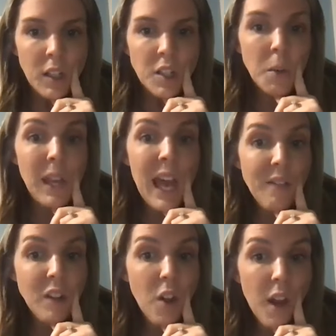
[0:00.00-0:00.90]
So we
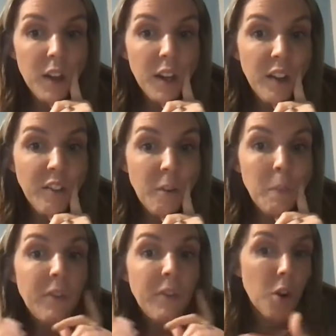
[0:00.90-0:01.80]
have a lot of
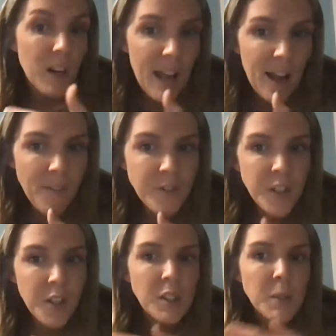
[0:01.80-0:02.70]
before and
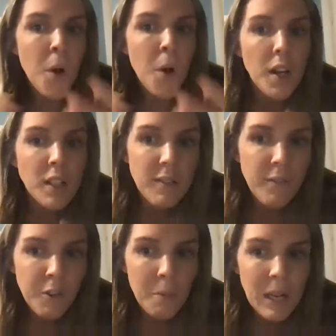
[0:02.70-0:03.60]
afters, product
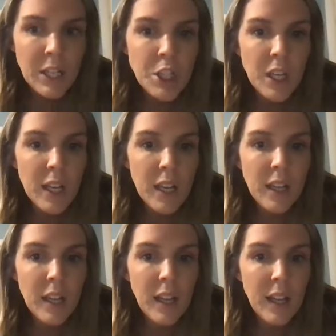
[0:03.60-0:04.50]

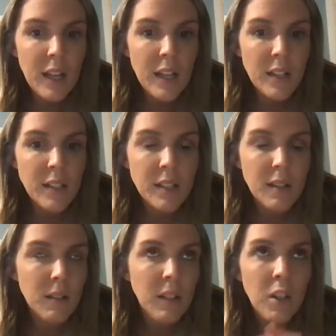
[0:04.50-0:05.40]
information, and,
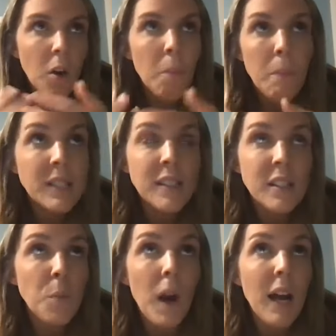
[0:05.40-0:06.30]

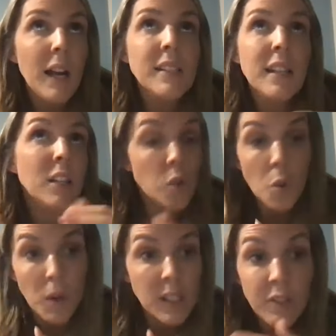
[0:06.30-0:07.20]
business wise, like
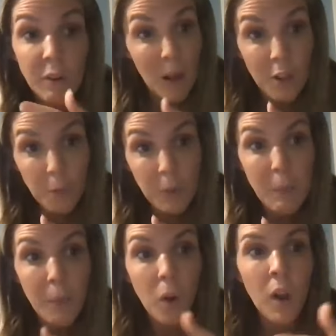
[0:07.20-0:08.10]
stories from other
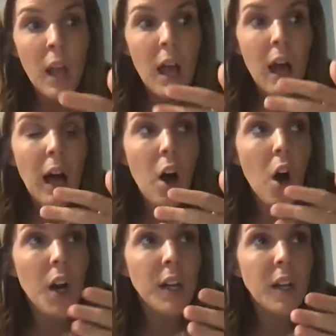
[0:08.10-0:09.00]
people
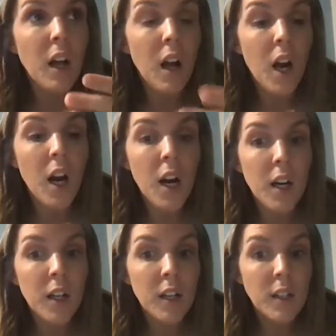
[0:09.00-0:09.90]
on
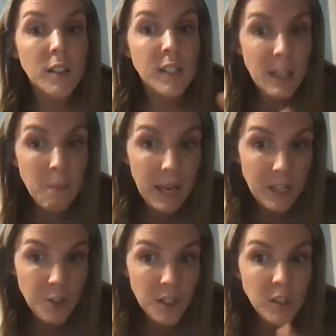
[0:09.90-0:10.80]
our team
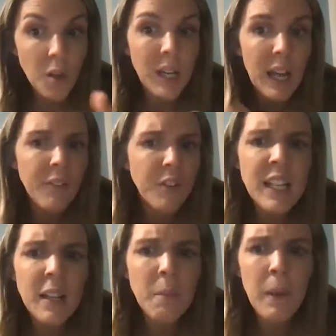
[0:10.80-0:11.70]
pages. So in every
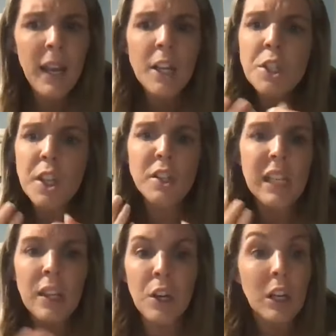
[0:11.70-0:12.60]
team page, there's
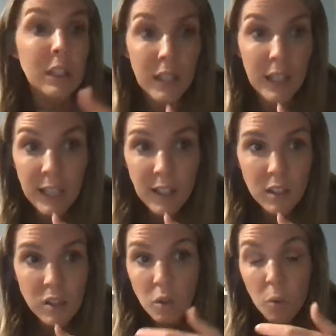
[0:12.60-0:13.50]
either a link
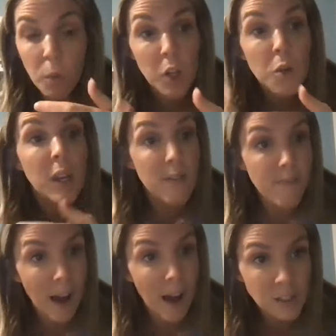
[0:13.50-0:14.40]
where you can
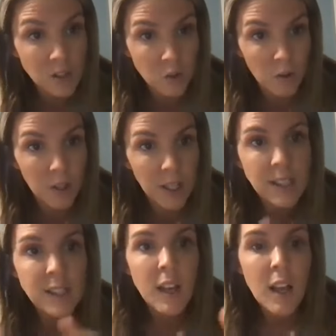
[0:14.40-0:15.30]
find
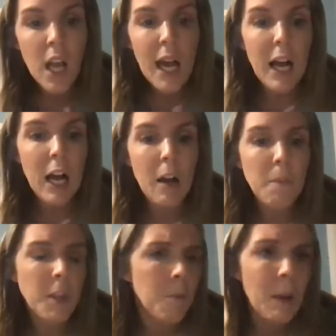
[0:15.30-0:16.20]
stories.
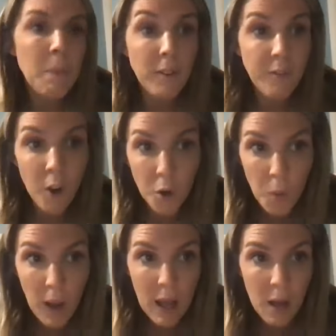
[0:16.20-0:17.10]
There might be
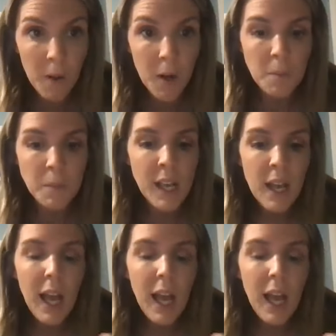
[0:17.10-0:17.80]
photo albums.